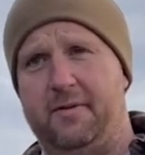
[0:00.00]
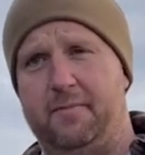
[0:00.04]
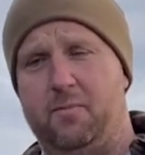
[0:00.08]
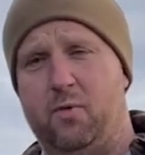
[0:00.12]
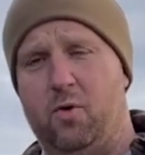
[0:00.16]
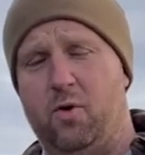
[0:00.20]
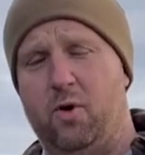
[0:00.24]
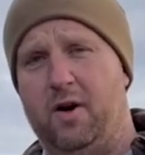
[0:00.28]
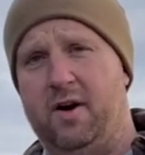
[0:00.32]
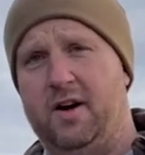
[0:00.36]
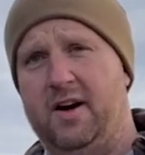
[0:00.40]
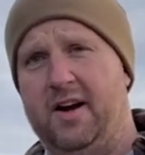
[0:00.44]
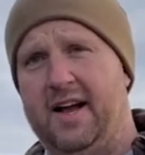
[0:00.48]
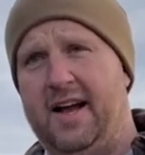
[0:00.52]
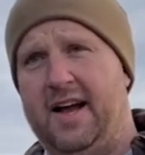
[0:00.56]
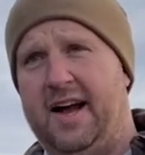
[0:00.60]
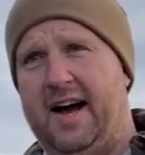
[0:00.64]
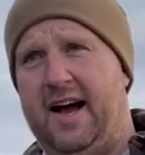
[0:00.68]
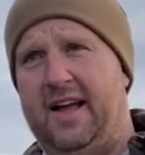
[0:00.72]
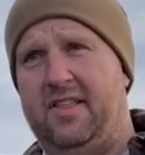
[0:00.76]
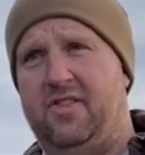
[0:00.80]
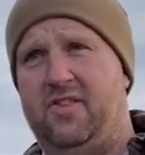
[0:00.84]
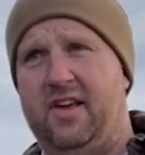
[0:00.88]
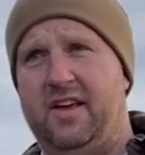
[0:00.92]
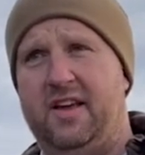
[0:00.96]
more.
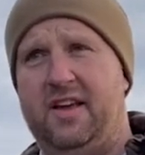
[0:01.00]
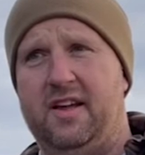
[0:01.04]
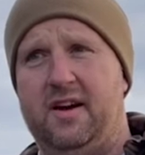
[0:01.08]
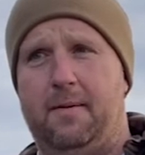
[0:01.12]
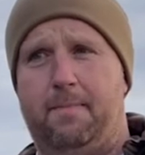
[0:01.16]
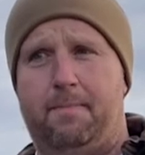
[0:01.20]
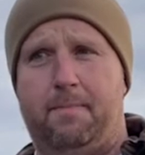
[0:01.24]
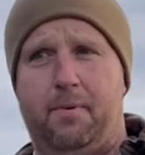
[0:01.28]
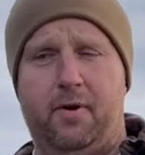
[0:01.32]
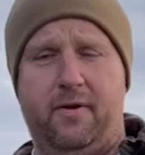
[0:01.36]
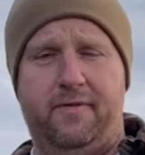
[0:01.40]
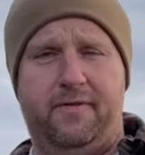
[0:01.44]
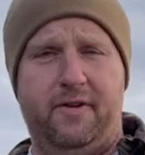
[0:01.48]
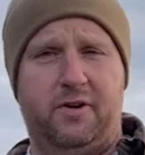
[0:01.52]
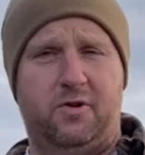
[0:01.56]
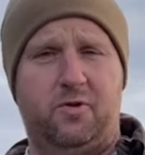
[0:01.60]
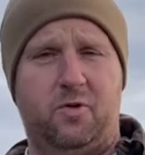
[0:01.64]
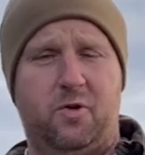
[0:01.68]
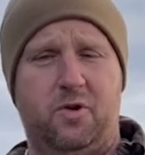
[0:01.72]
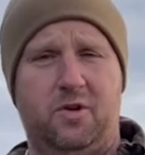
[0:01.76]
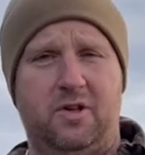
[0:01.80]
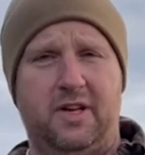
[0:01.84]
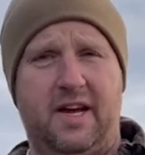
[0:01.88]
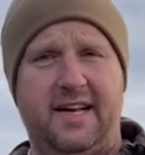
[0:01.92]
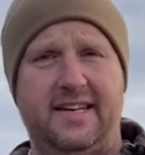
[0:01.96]
I think in a perfect
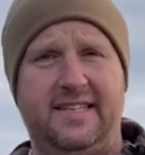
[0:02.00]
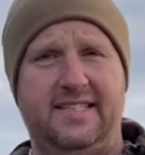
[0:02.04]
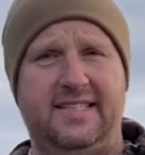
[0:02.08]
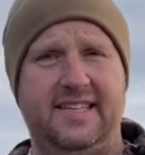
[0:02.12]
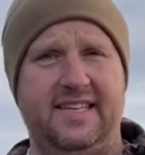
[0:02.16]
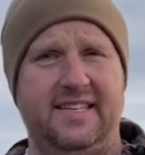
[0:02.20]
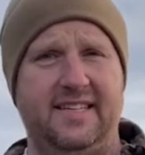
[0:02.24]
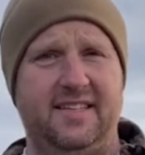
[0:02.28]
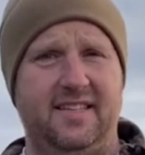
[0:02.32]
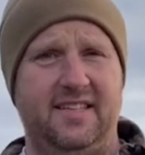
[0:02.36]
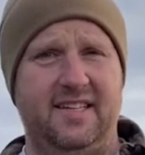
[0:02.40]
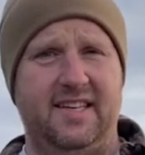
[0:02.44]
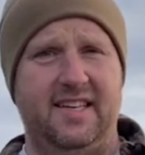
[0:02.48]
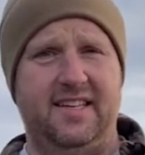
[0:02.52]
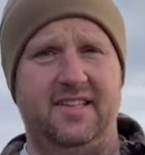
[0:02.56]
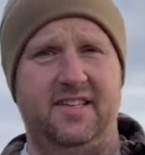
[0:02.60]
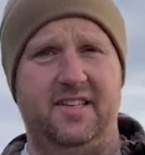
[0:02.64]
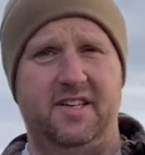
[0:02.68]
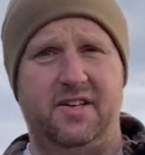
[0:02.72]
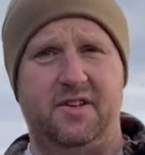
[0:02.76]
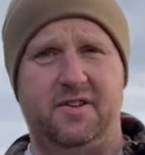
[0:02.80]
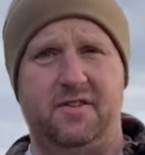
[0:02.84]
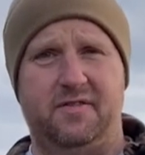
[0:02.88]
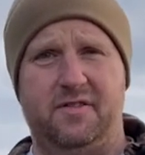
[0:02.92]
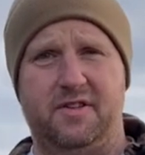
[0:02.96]
world, ideally,
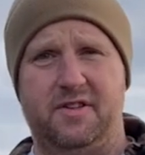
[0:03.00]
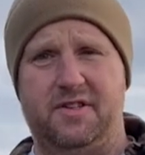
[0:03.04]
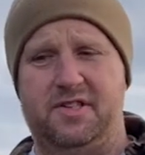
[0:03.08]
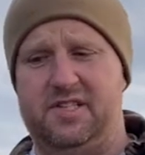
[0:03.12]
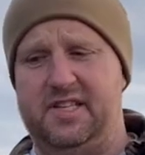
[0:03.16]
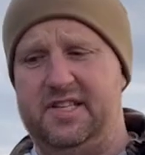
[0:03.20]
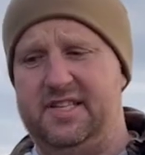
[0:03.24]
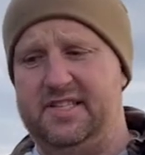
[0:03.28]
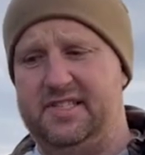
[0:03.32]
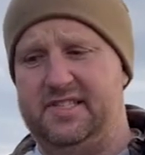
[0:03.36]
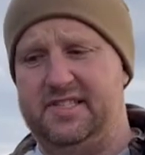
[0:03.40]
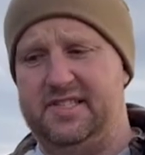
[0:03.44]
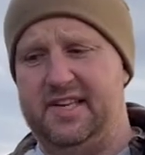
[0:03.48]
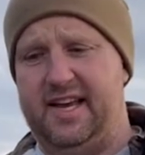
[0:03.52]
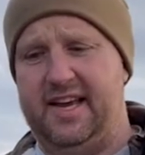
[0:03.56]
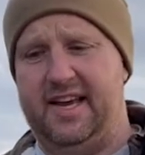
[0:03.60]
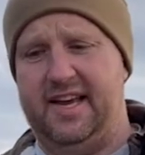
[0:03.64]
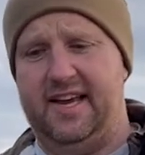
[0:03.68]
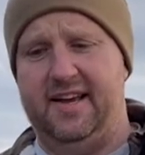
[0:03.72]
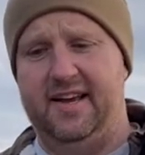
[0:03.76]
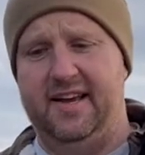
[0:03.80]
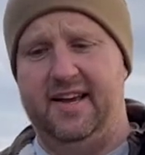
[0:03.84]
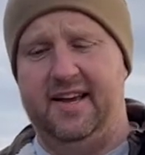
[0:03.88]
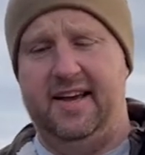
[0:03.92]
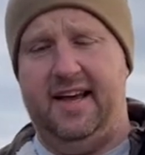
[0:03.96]
the universities
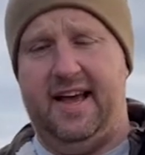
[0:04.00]
say